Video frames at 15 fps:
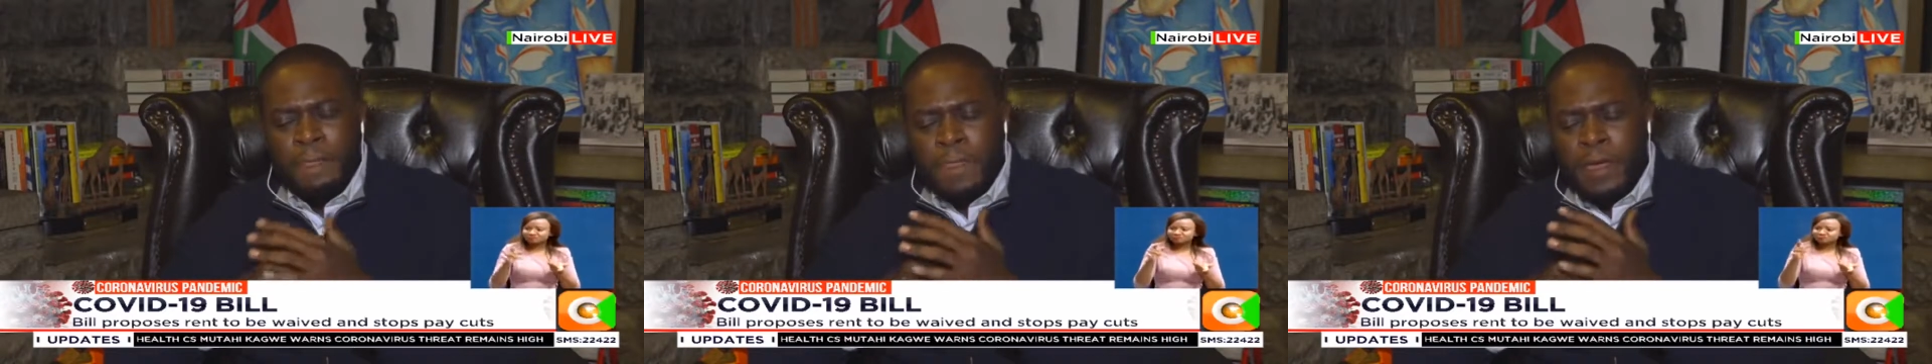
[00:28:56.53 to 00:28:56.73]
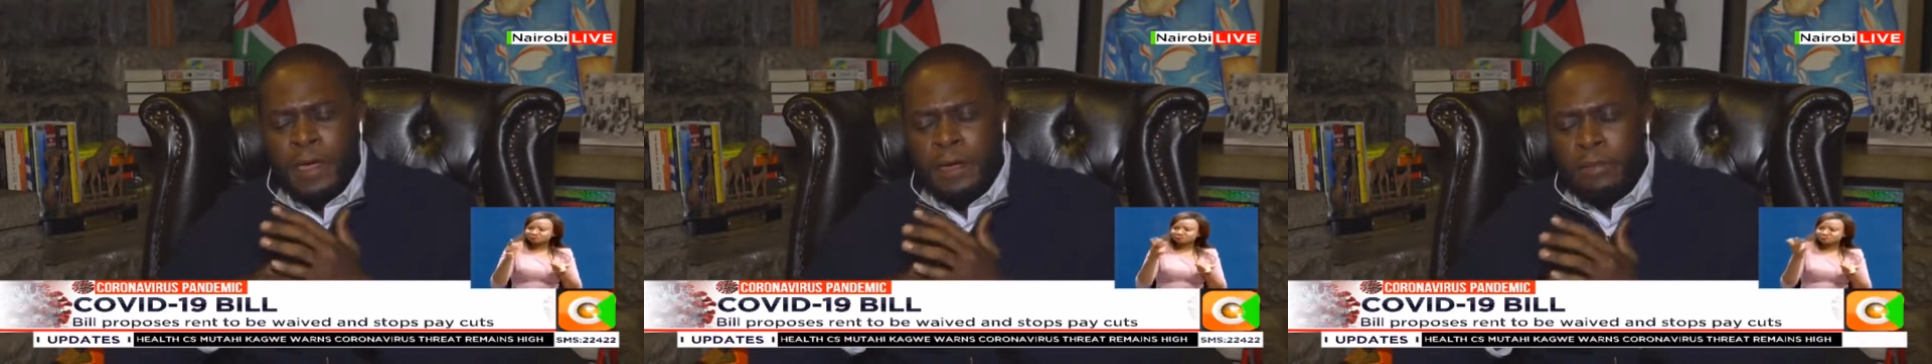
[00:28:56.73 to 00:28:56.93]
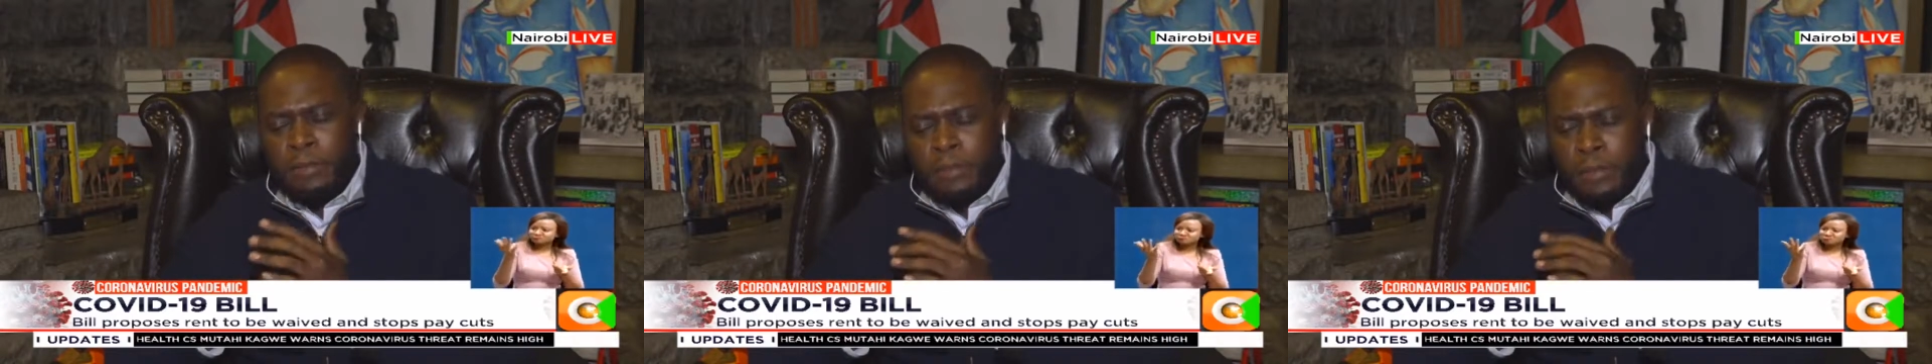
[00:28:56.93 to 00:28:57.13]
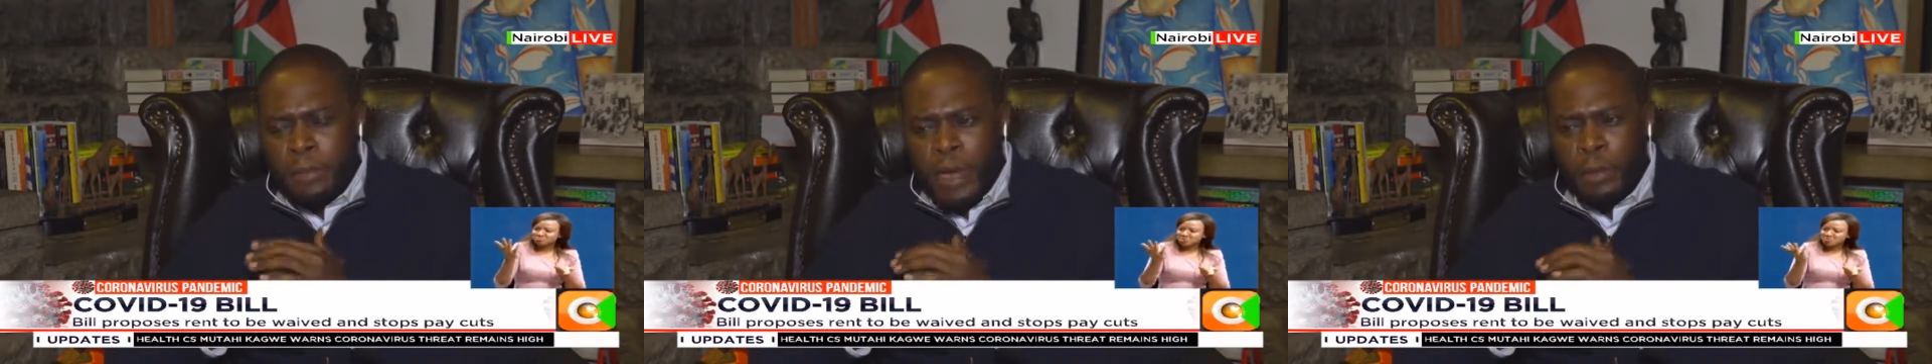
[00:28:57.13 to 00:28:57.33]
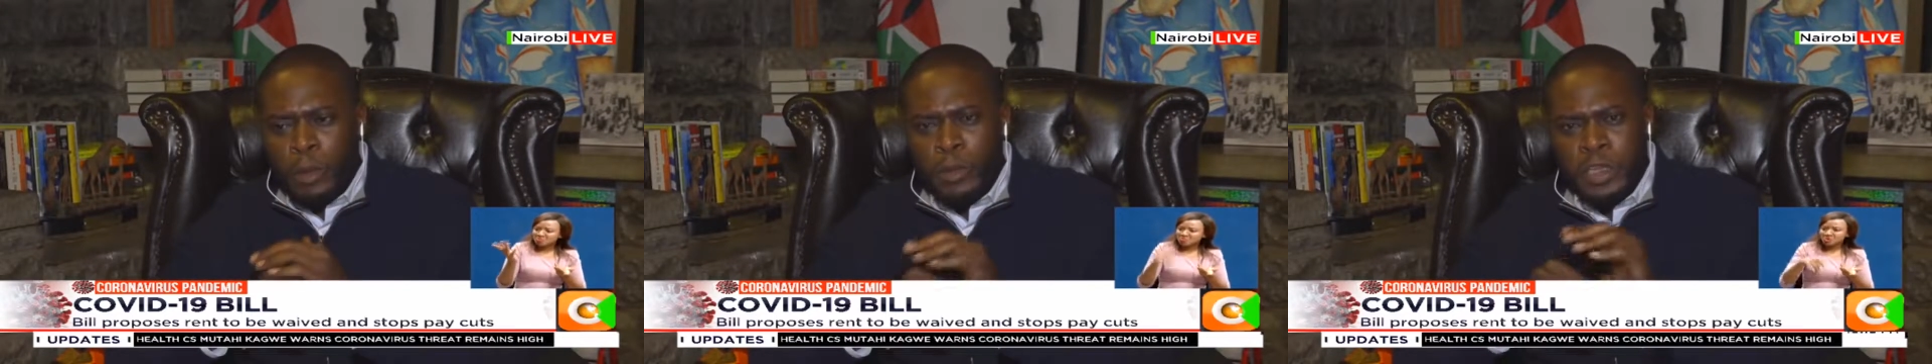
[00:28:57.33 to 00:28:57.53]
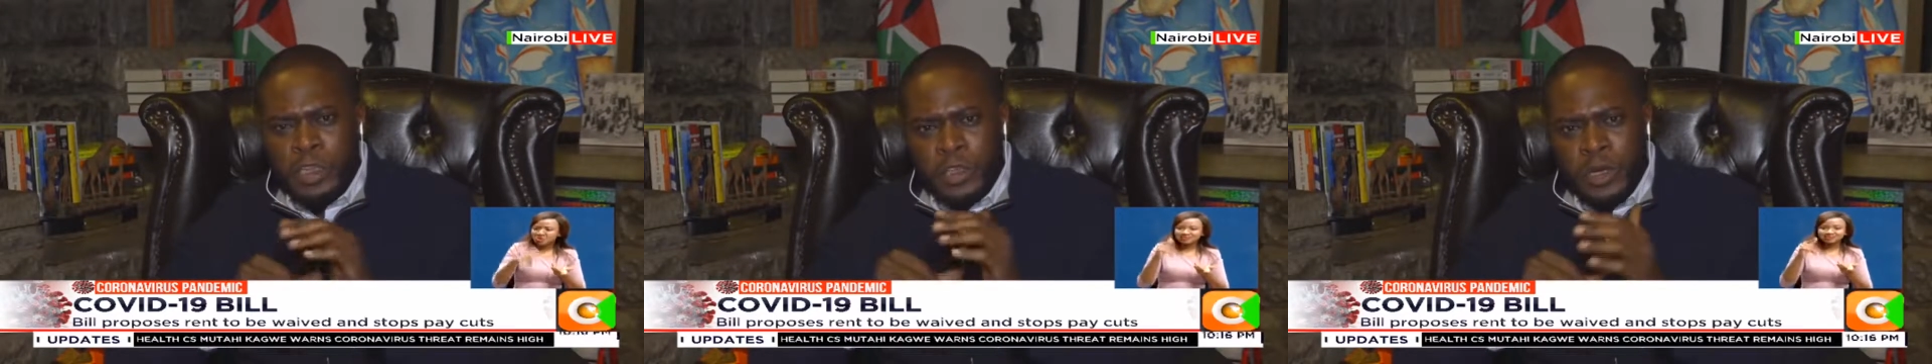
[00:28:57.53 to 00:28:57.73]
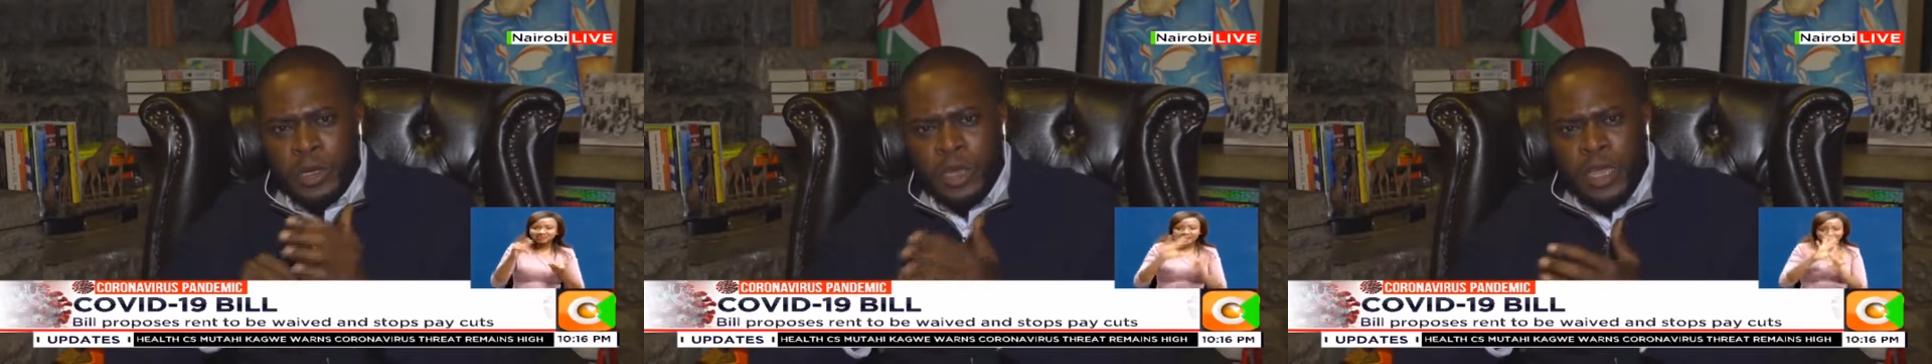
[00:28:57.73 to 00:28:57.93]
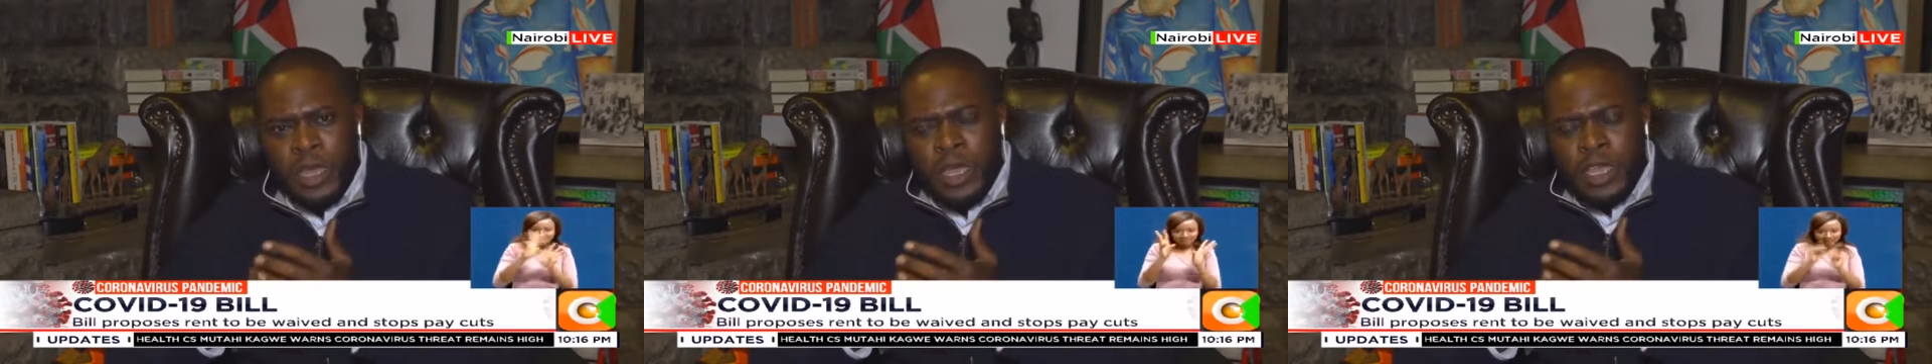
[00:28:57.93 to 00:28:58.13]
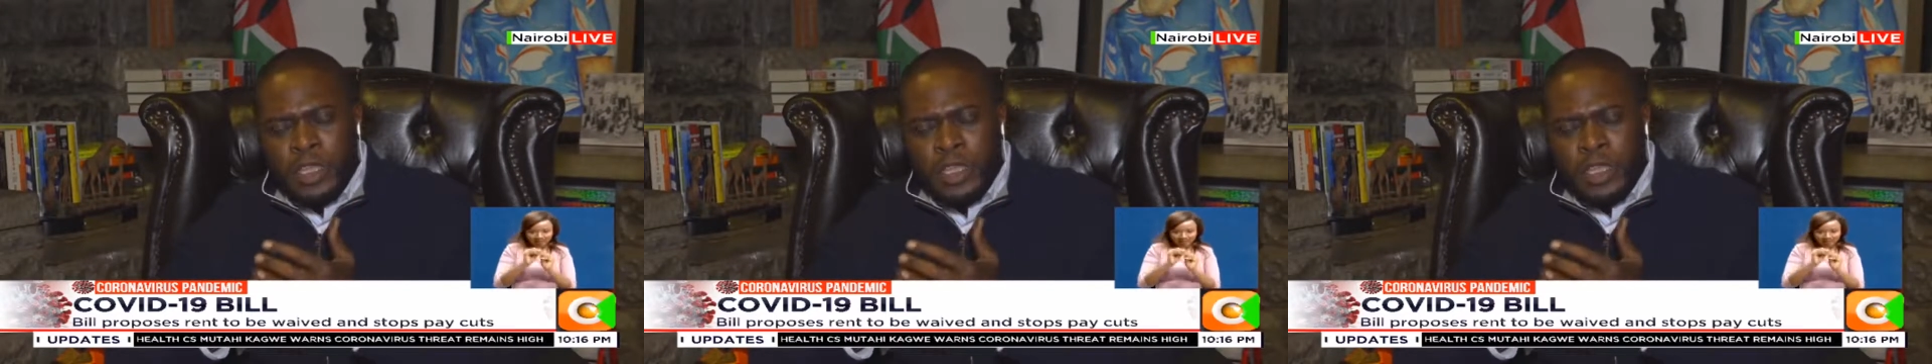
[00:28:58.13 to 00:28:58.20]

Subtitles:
appropriation